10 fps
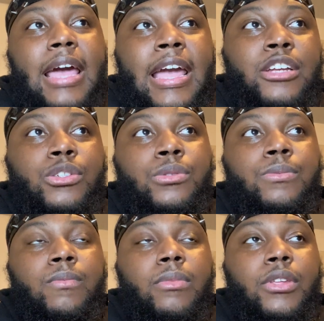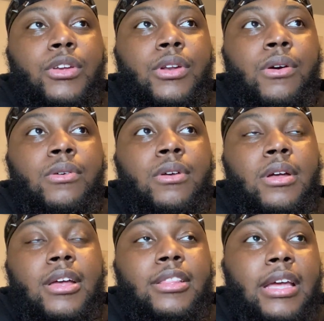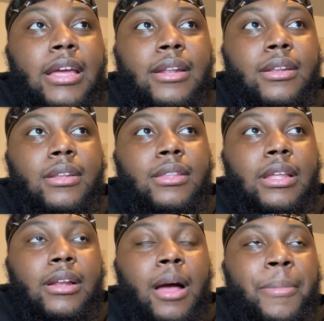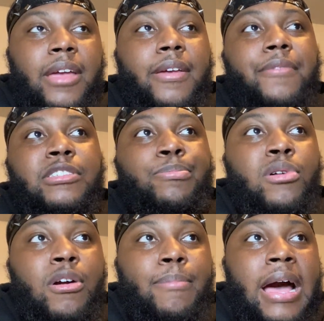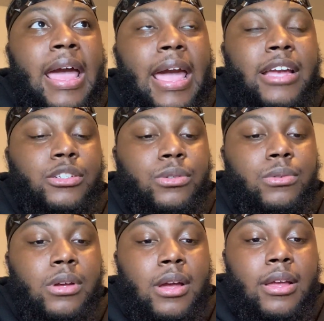an angel, you know, then then I mean, if he was born by an angel,